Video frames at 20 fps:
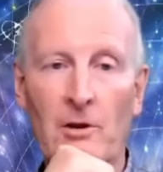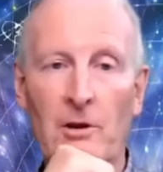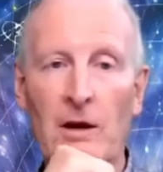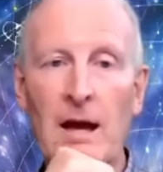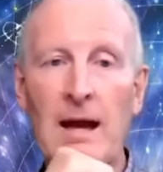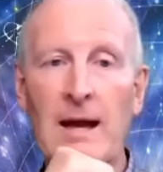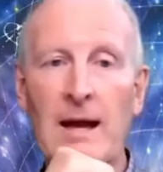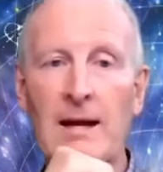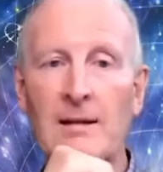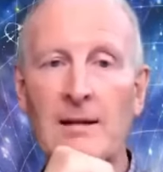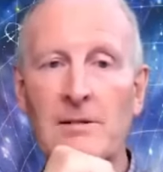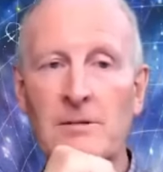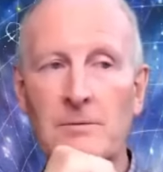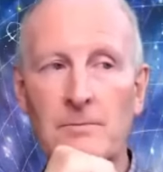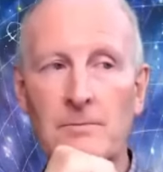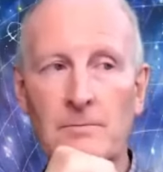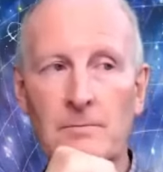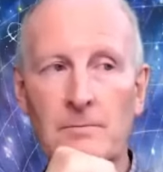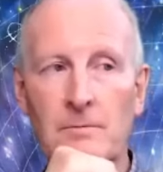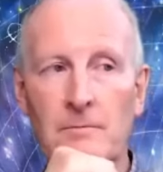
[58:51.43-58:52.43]
and
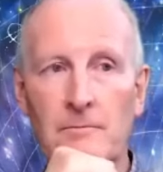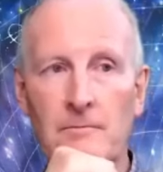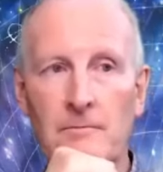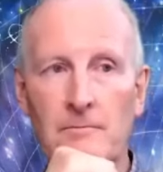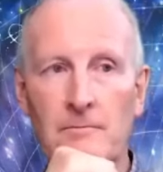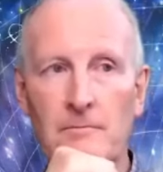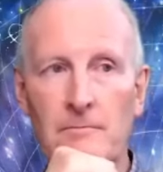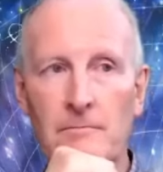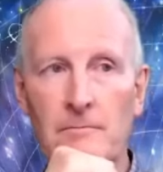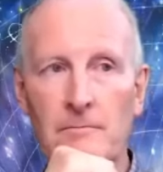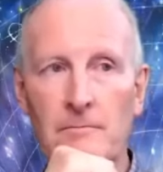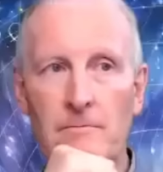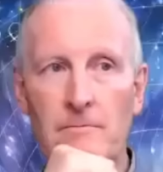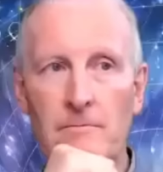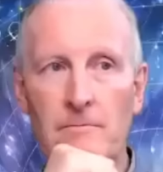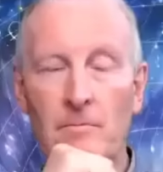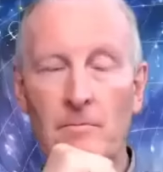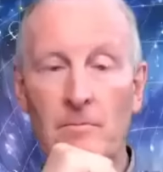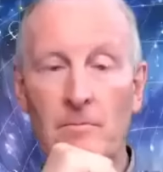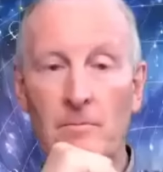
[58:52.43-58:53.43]

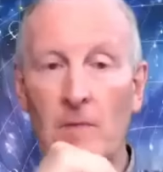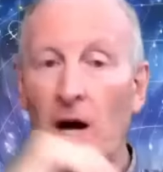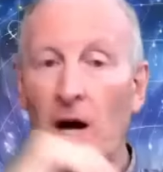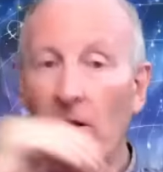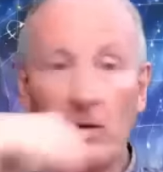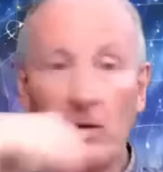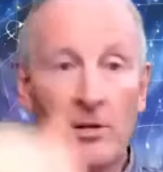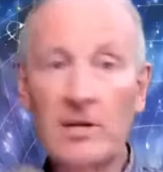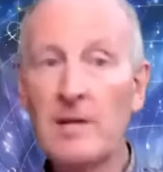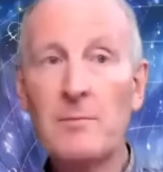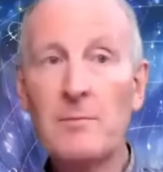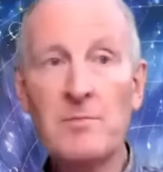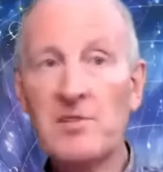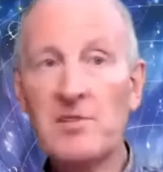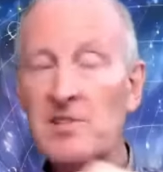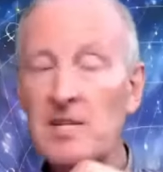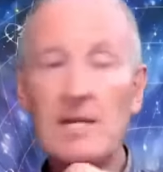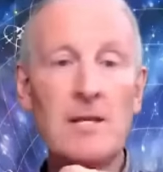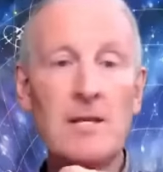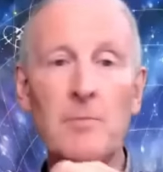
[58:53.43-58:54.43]
I couldn't even
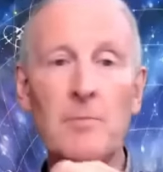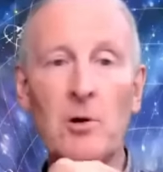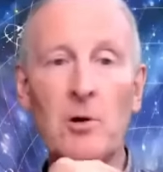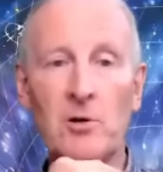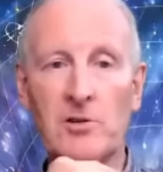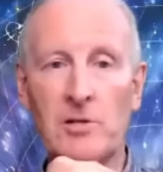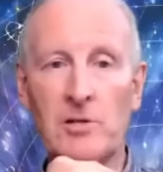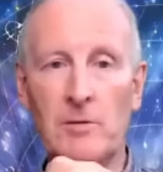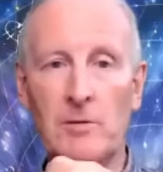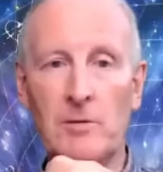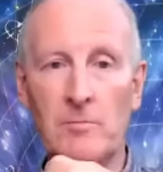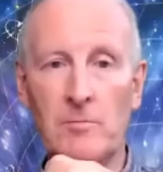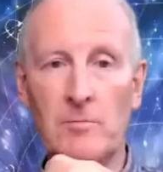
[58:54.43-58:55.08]
see the bottom.